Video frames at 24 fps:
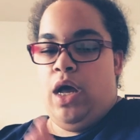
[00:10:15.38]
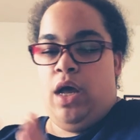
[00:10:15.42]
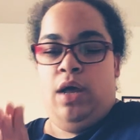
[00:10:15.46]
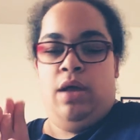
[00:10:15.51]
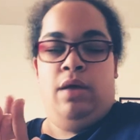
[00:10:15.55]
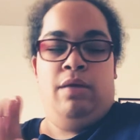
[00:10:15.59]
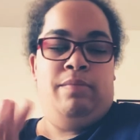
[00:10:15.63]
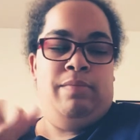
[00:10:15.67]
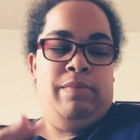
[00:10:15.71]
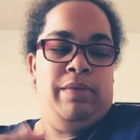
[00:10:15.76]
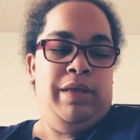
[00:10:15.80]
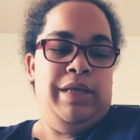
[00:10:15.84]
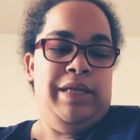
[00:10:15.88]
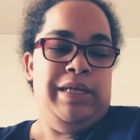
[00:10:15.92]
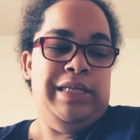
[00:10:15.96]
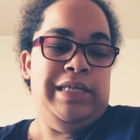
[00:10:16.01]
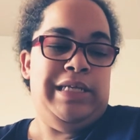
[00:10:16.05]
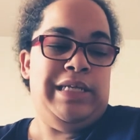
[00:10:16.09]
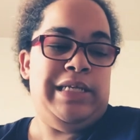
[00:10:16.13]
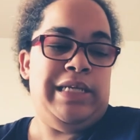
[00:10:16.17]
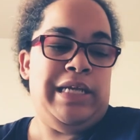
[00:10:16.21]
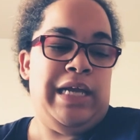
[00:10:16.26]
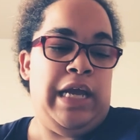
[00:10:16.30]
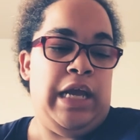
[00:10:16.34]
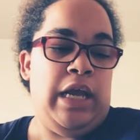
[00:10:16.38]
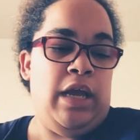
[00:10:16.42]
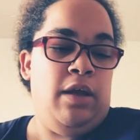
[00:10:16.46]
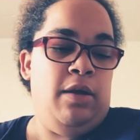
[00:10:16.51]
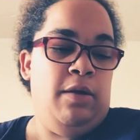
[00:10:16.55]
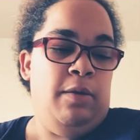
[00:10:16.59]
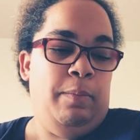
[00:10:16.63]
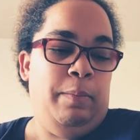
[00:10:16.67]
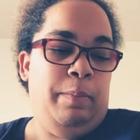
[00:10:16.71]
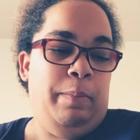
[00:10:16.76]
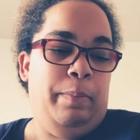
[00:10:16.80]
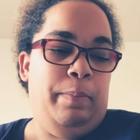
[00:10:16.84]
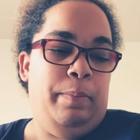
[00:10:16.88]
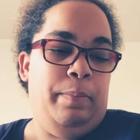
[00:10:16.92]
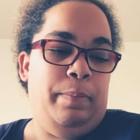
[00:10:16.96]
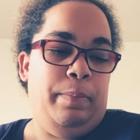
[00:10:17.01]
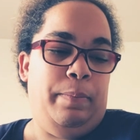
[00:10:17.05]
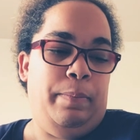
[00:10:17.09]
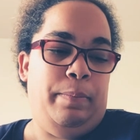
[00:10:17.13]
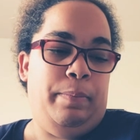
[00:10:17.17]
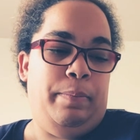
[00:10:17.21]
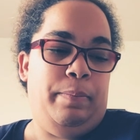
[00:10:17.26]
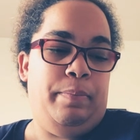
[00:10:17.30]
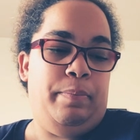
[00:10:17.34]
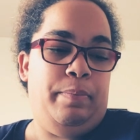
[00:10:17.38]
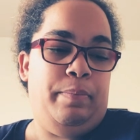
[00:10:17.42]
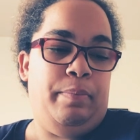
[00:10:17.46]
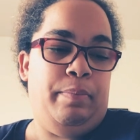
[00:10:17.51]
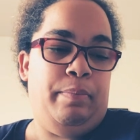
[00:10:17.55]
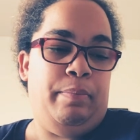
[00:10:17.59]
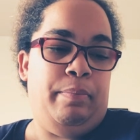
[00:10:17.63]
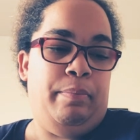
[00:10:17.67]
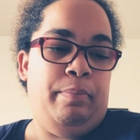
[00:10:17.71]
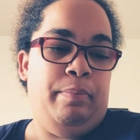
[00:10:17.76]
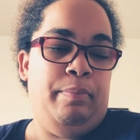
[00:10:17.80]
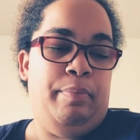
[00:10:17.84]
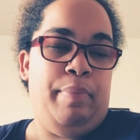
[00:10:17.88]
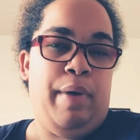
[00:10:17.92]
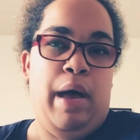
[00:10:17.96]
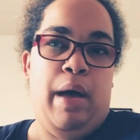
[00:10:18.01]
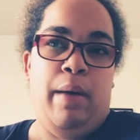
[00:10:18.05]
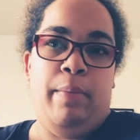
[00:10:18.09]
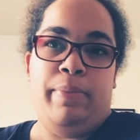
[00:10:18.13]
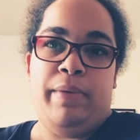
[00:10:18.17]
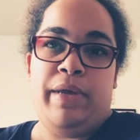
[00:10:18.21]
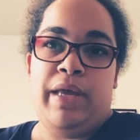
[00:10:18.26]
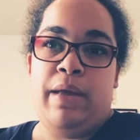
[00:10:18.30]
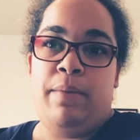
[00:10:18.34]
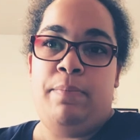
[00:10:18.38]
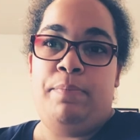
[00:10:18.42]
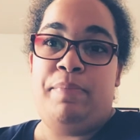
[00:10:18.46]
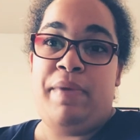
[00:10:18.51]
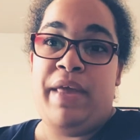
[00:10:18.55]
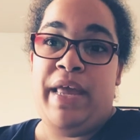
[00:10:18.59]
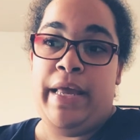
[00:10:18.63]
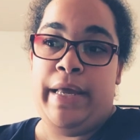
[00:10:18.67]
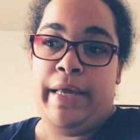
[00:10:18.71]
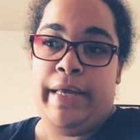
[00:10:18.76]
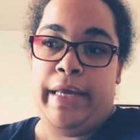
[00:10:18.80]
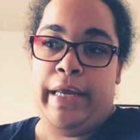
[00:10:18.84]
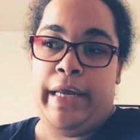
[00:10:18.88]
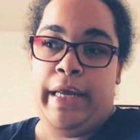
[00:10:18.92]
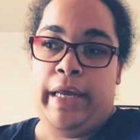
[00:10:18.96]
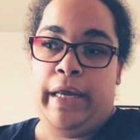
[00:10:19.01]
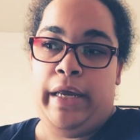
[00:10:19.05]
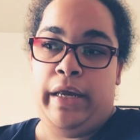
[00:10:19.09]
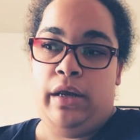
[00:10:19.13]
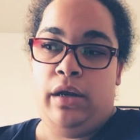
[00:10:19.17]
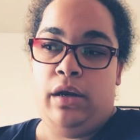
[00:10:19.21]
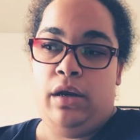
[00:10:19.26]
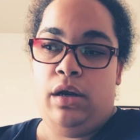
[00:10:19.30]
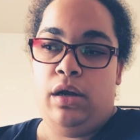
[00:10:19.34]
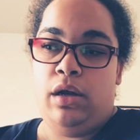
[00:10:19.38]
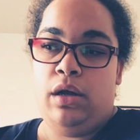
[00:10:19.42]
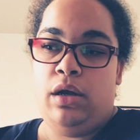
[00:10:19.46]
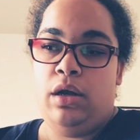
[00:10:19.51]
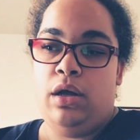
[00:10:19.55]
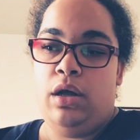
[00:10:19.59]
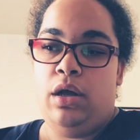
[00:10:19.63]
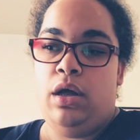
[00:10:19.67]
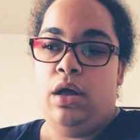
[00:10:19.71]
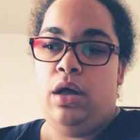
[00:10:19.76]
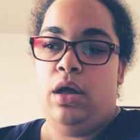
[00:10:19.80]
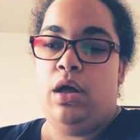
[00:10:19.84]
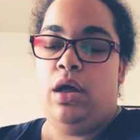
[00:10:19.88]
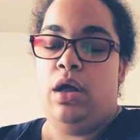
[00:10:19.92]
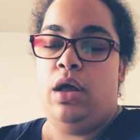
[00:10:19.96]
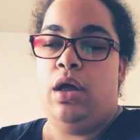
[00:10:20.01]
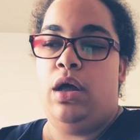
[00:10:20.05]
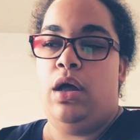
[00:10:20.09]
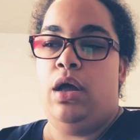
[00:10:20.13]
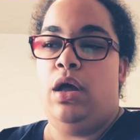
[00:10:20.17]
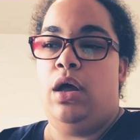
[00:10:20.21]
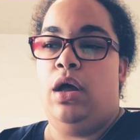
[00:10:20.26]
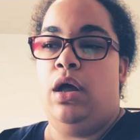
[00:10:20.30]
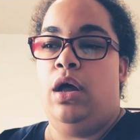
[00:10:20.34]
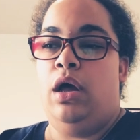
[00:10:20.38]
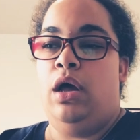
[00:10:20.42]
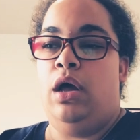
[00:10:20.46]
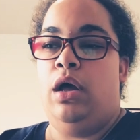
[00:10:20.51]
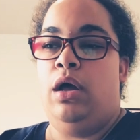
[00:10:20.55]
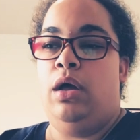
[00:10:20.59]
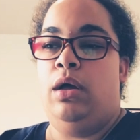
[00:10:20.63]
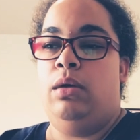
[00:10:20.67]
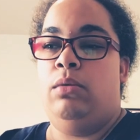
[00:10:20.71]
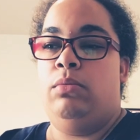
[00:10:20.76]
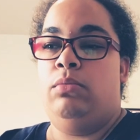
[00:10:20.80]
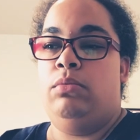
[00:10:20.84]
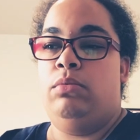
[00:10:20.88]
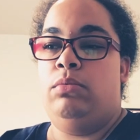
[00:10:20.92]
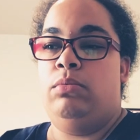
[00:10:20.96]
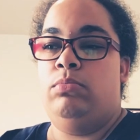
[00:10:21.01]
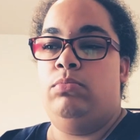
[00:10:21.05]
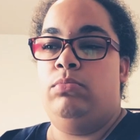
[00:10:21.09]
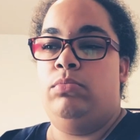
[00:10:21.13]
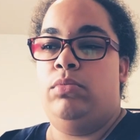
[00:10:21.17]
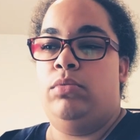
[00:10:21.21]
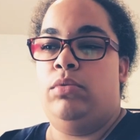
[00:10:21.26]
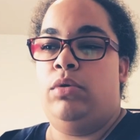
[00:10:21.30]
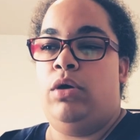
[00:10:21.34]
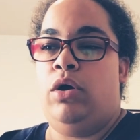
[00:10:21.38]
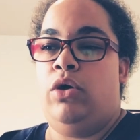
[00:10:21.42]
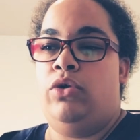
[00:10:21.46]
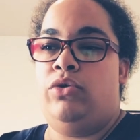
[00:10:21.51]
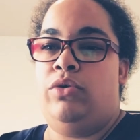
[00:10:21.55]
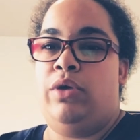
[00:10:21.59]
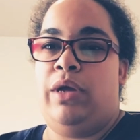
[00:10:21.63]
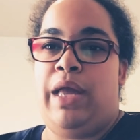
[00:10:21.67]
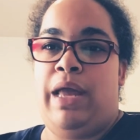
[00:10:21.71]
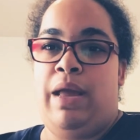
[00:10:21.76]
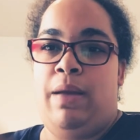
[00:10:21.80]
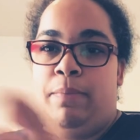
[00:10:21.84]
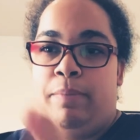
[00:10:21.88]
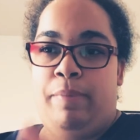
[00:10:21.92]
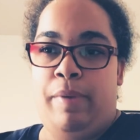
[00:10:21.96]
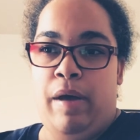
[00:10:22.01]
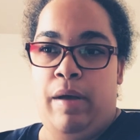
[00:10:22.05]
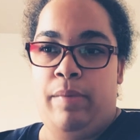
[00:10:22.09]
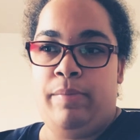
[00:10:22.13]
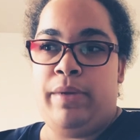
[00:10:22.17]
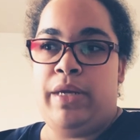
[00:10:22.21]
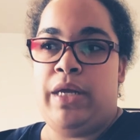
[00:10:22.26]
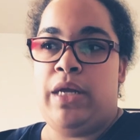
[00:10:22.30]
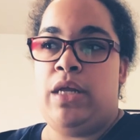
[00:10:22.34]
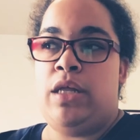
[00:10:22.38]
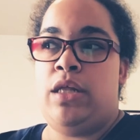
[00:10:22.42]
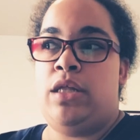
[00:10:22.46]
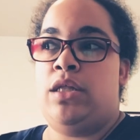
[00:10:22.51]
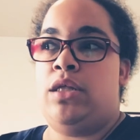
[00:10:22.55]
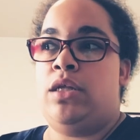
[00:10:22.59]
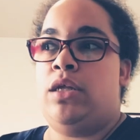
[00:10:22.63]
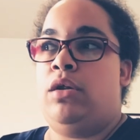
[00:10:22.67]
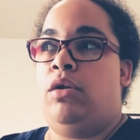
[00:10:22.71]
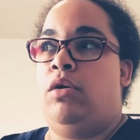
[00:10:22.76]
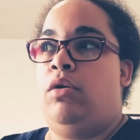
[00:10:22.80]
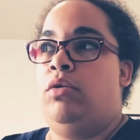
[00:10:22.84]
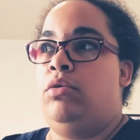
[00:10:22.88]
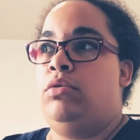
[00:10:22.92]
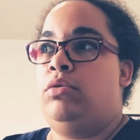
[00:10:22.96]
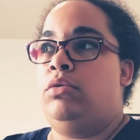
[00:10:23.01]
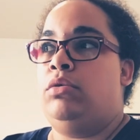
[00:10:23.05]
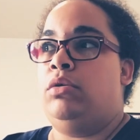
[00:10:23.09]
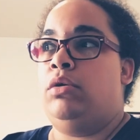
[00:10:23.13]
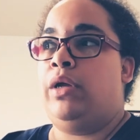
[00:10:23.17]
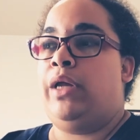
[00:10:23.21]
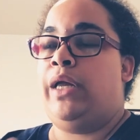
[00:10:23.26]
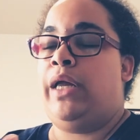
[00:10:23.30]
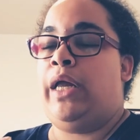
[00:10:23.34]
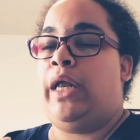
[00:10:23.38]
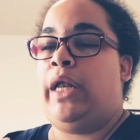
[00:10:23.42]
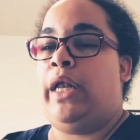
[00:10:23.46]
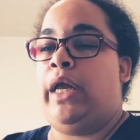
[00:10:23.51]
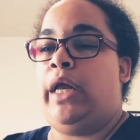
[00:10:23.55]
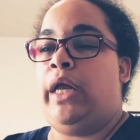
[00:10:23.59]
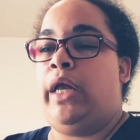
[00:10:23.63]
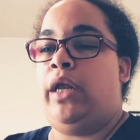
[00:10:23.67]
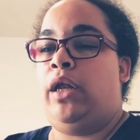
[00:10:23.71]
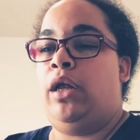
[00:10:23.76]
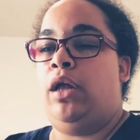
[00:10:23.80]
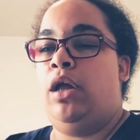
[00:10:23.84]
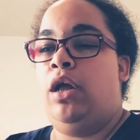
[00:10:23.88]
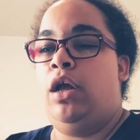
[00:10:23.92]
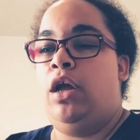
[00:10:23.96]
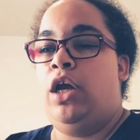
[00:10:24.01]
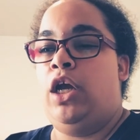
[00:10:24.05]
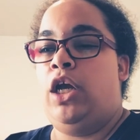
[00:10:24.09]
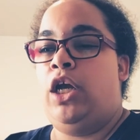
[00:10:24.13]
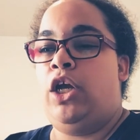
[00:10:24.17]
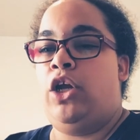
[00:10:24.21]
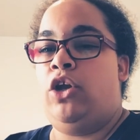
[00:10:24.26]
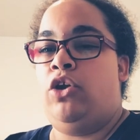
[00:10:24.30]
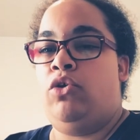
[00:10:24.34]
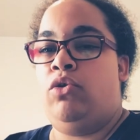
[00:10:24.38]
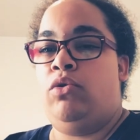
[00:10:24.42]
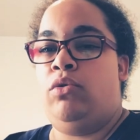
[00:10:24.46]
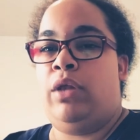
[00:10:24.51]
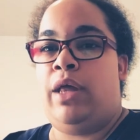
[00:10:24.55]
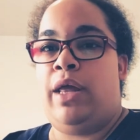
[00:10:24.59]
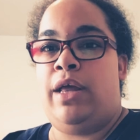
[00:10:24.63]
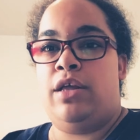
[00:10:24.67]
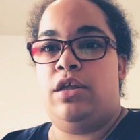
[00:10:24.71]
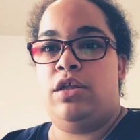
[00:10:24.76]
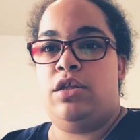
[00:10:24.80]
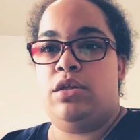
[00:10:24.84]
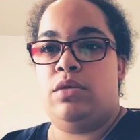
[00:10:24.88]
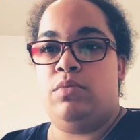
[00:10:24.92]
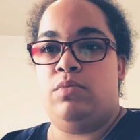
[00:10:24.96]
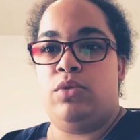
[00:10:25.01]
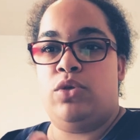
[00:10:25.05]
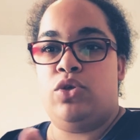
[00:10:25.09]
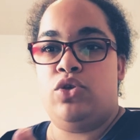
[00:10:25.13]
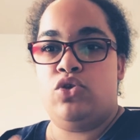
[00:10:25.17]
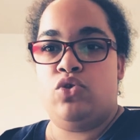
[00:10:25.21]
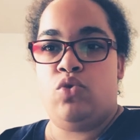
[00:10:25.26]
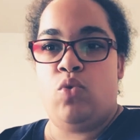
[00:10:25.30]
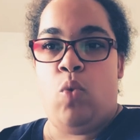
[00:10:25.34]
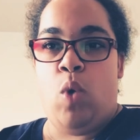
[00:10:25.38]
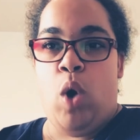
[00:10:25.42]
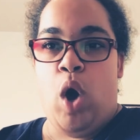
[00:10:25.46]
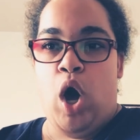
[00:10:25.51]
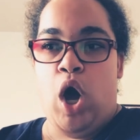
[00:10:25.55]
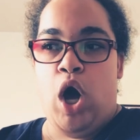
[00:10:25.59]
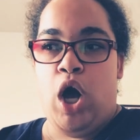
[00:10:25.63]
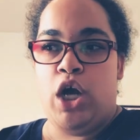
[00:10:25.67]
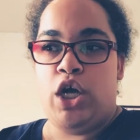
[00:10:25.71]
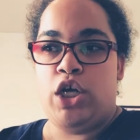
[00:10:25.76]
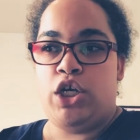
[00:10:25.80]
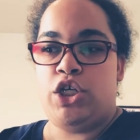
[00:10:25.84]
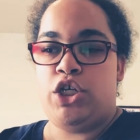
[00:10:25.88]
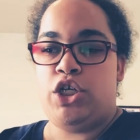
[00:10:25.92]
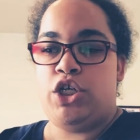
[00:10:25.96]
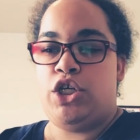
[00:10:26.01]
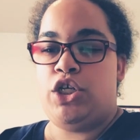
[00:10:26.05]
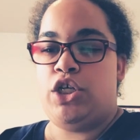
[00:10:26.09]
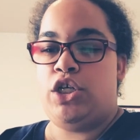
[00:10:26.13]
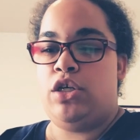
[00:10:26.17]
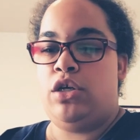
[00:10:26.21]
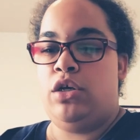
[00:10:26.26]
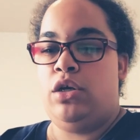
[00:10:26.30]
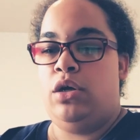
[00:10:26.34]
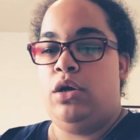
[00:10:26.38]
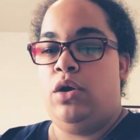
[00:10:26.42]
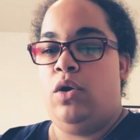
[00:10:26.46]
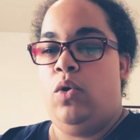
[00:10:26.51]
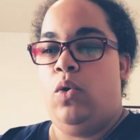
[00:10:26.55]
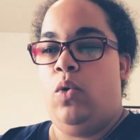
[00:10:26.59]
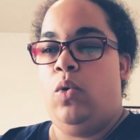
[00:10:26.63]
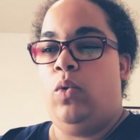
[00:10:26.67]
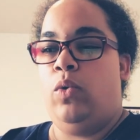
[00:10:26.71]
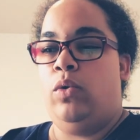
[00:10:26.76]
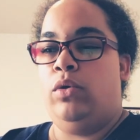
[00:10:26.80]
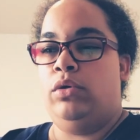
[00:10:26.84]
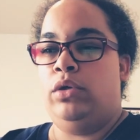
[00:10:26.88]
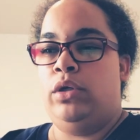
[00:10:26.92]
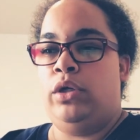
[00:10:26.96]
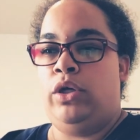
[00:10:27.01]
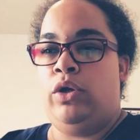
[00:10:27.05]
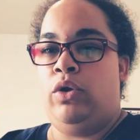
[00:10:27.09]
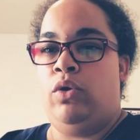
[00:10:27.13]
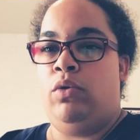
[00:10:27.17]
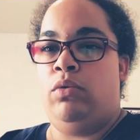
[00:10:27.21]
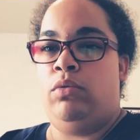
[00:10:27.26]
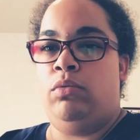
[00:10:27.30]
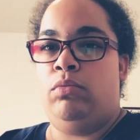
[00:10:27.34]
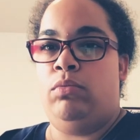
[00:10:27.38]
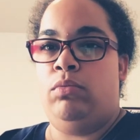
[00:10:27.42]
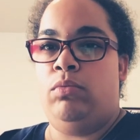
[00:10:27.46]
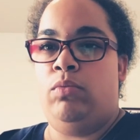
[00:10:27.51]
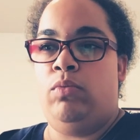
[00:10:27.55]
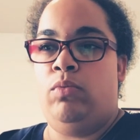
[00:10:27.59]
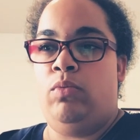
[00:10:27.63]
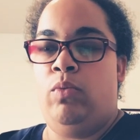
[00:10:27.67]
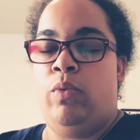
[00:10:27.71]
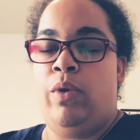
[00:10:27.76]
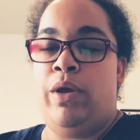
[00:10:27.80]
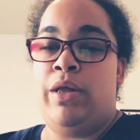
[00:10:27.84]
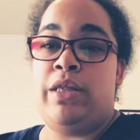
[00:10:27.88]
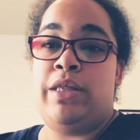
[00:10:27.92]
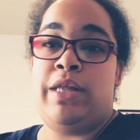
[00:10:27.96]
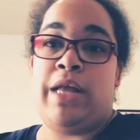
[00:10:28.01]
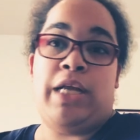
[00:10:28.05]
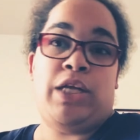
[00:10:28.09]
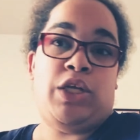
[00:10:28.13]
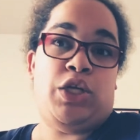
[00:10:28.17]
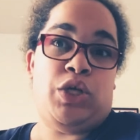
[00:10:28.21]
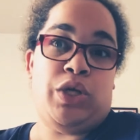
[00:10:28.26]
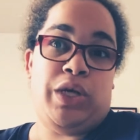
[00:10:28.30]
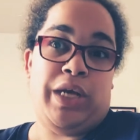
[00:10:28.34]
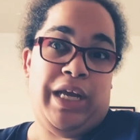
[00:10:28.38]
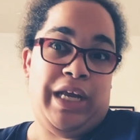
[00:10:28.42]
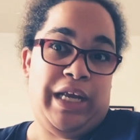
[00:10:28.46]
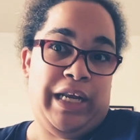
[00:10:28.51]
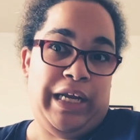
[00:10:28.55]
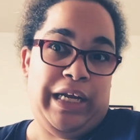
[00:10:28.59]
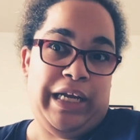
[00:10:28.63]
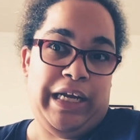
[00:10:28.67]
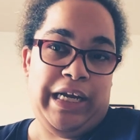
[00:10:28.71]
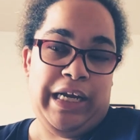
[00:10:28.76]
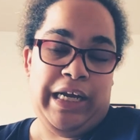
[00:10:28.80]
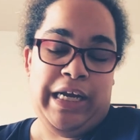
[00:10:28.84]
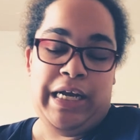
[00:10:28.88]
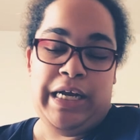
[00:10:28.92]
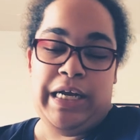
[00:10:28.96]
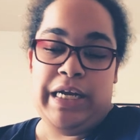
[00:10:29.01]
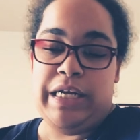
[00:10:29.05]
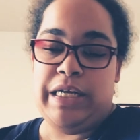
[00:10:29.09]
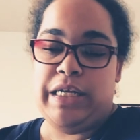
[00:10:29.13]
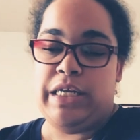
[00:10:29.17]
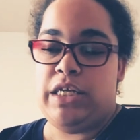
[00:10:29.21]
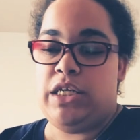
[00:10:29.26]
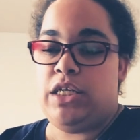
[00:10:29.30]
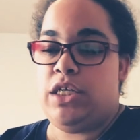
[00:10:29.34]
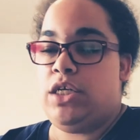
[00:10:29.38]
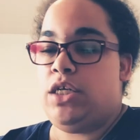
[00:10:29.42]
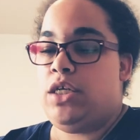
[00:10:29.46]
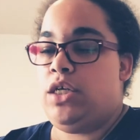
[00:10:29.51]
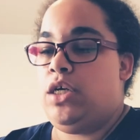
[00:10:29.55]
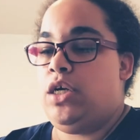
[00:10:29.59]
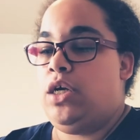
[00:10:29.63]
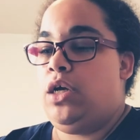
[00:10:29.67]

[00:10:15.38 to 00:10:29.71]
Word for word: Um, let's see. Pumpkin picking. Um, also getting pumpkins and also getting, you know, like some squash or, you know, ones that you can eat